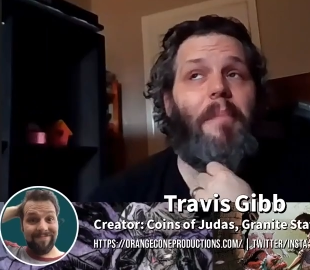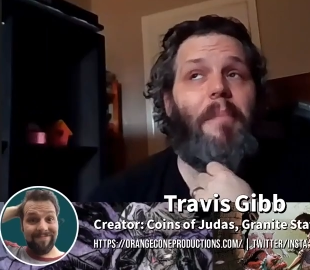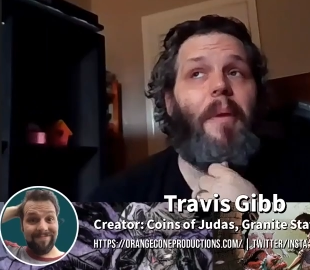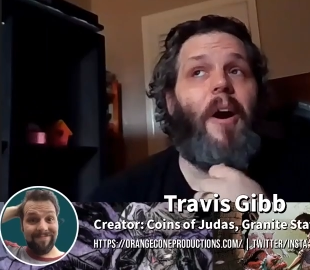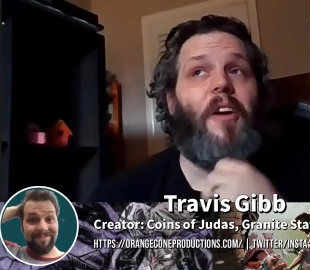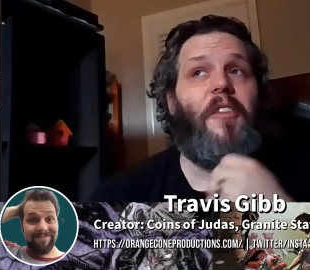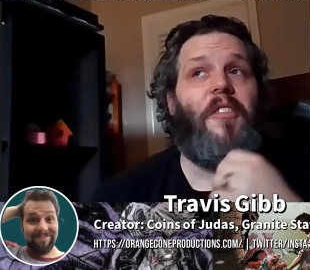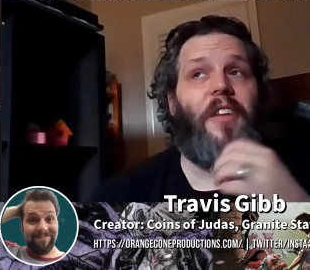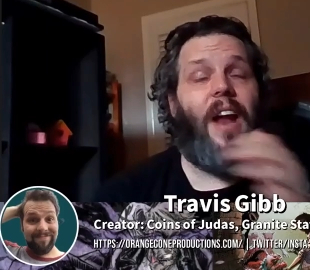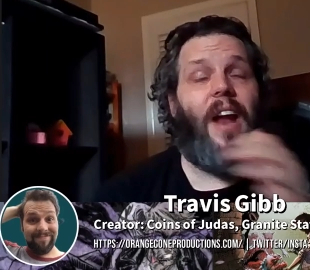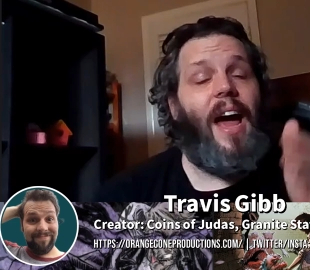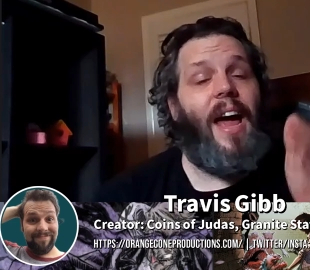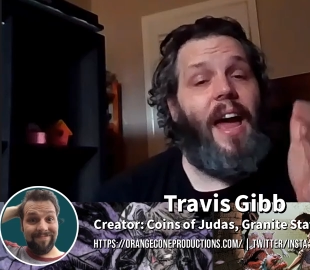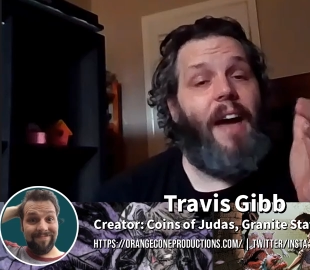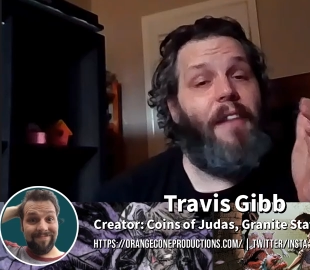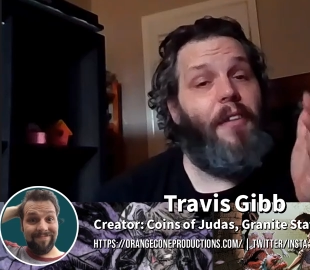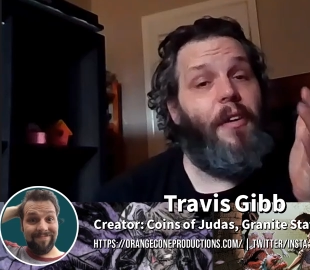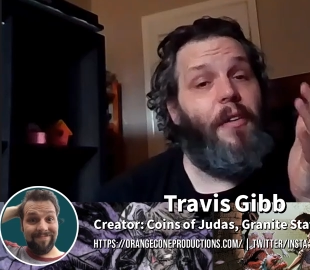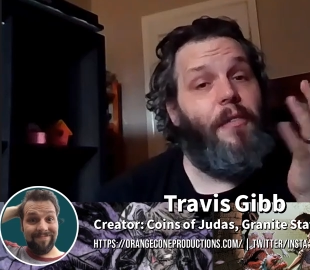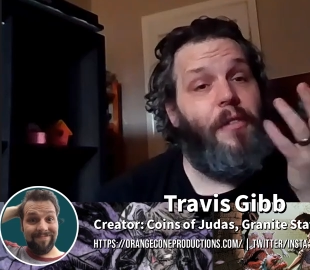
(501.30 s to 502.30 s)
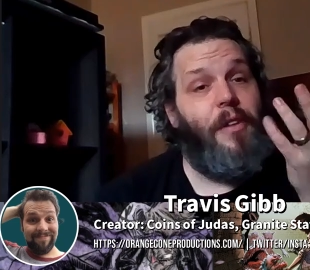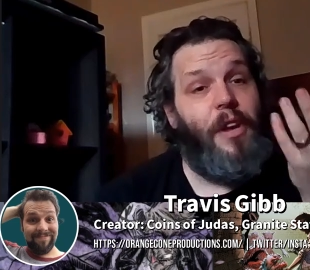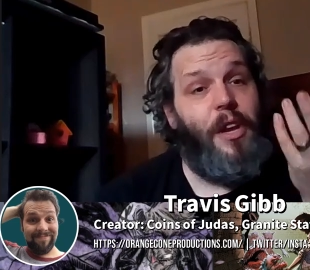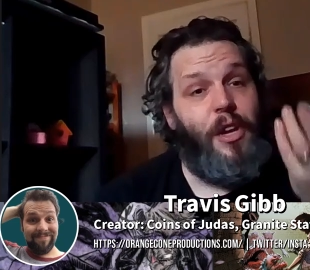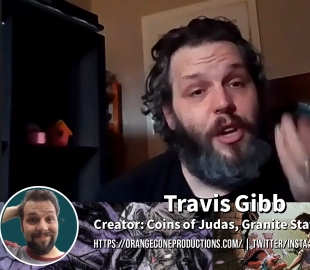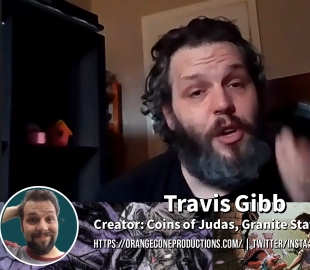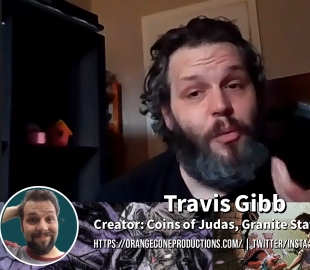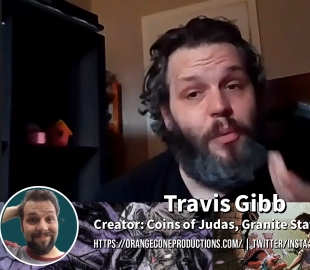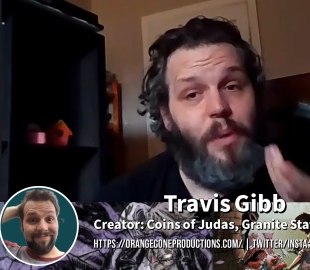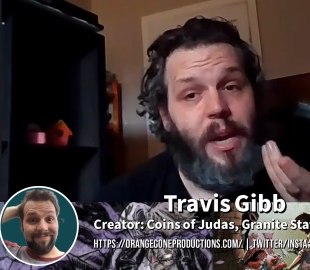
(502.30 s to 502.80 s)
Speaker 1: of Bards and I have a
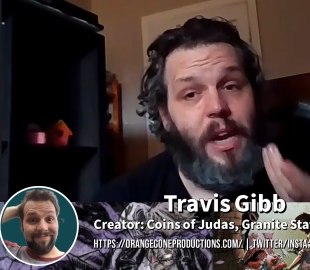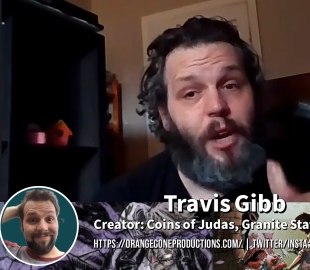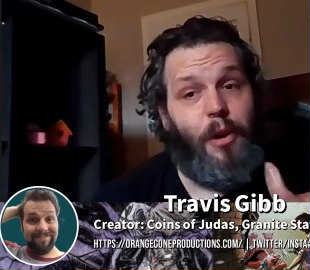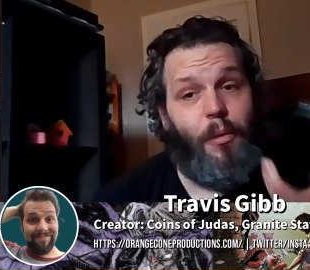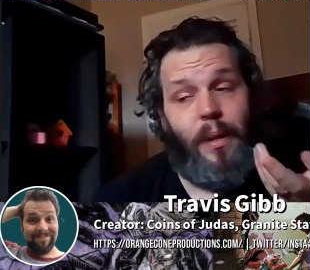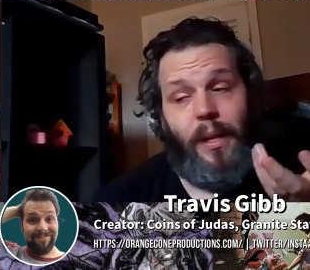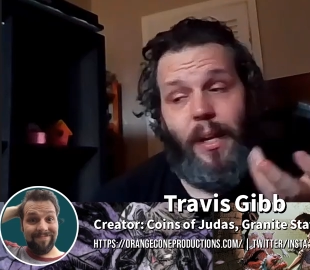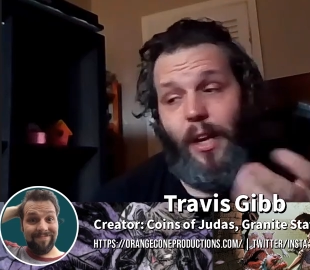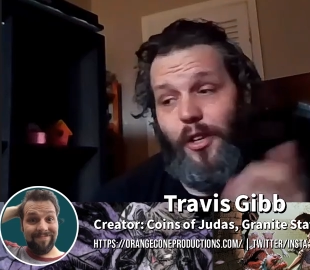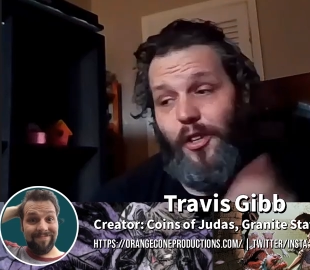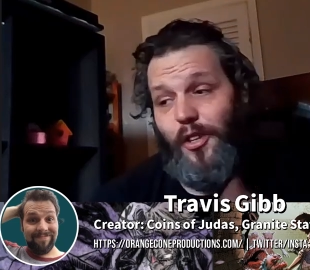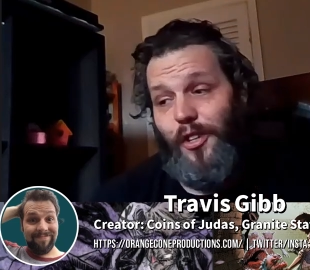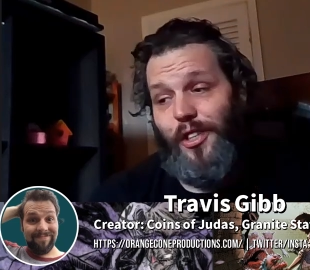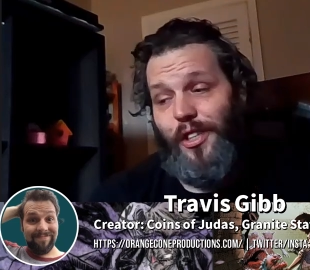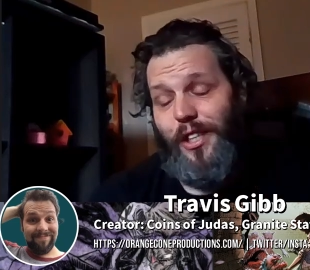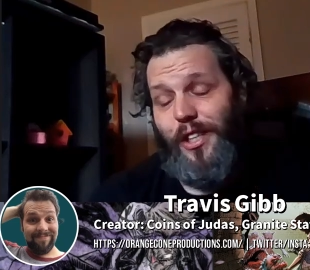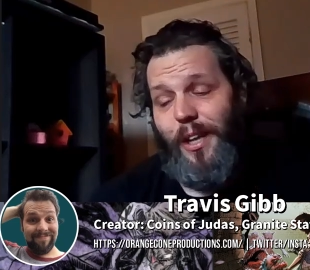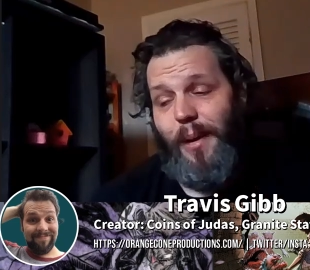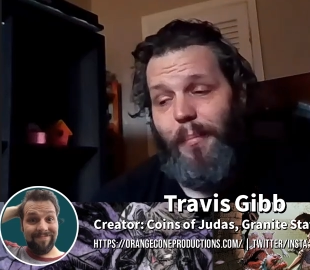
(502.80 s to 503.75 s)
unique relationship.